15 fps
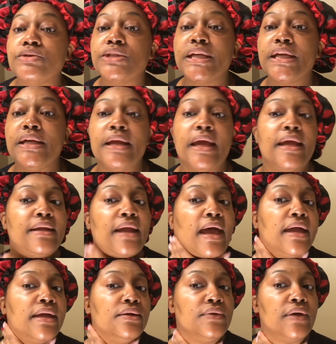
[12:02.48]
routine at
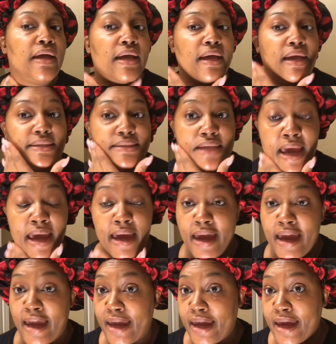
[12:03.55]
night, you guys.
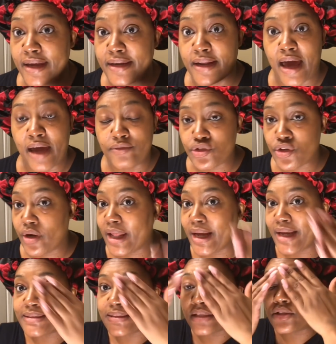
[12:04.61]
And I've tried,
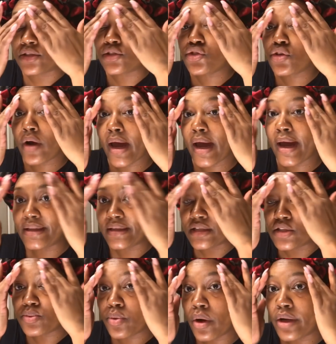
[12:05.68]
like I said, just tried
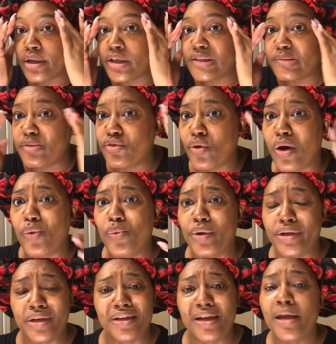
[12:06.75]
these products before I
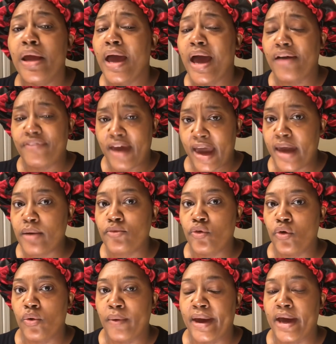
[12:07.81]
wanted to, I've had them
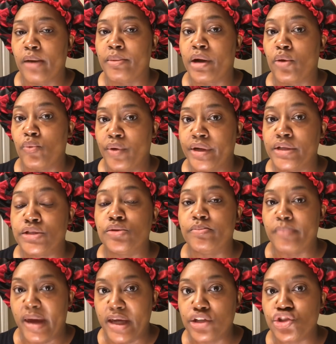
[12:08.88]
for a while, but I wanted to
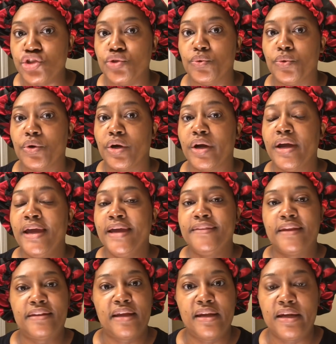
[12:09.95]
make sure
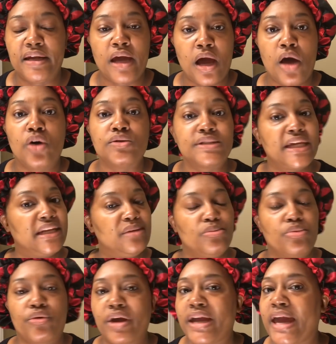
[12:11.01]
that they didn't cause any
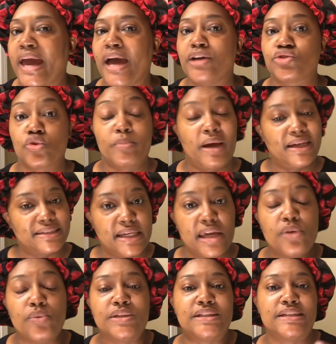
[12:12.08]
breakouts or my
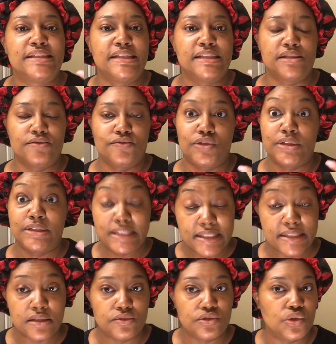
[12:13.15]
skin wasn't sensitive,
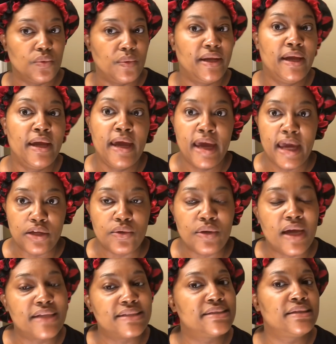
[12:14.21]
sensitive to it. And you
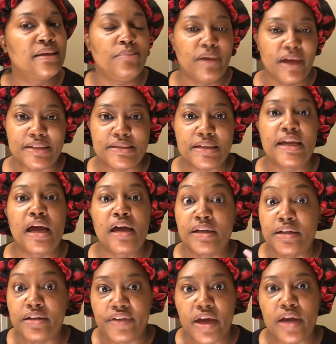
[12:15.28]
guys, it's the best thing I
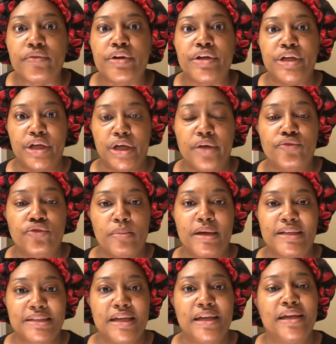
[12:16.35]
could have ever done for
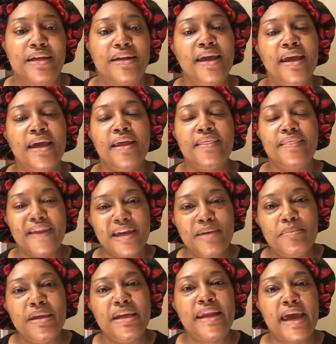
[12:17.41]
my skin.
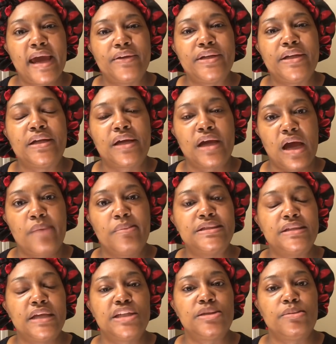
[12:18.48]
Leave me down in the comment
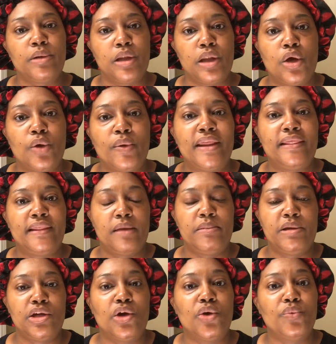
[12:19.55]
section below and let
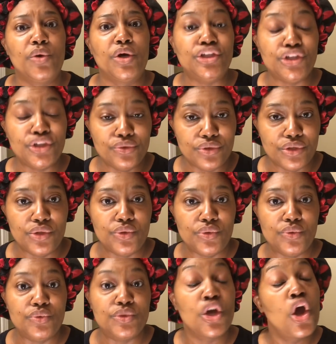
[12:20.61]
me know what you
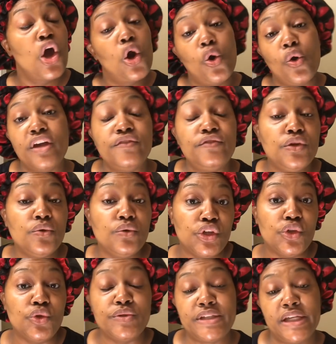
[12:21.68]
use or if you
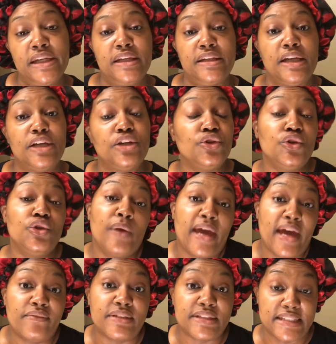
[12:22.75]
use anything. Do you
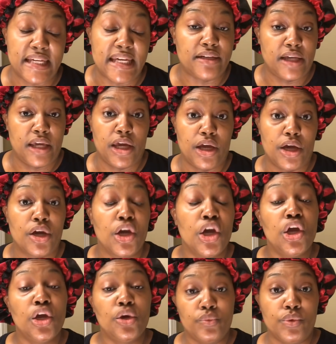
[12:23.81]
have a skincare
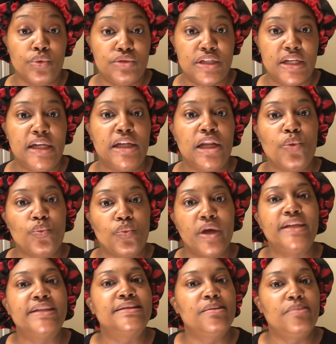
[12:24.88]
routine and
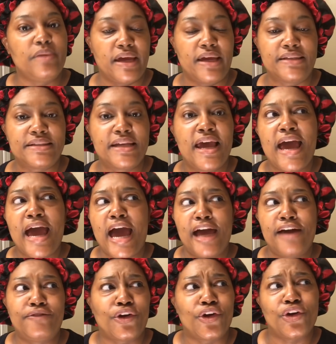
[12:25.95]
what is the best?
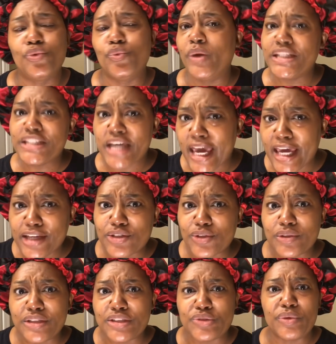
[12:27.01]
I've heard witch
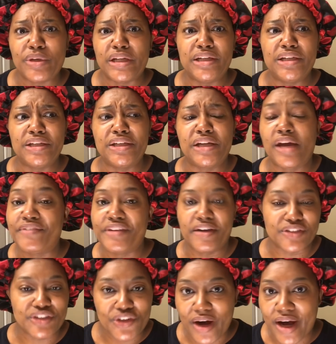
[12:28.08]
hazel is really good. I've
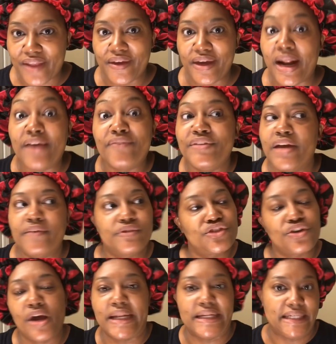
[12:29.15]
never tried that. I've never
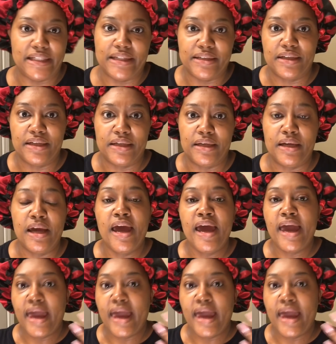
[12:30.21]
tried anything